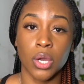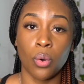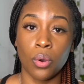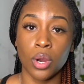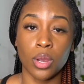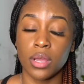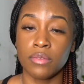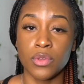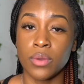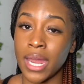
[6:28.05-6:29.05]
Or
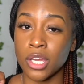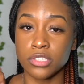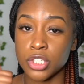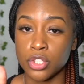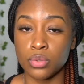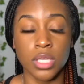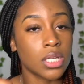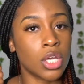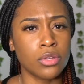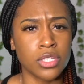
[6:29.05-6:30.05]
if you got to go to the
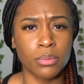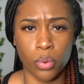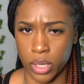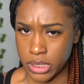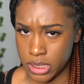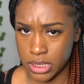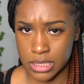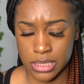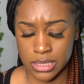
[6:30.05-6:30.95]
student, go to the boys.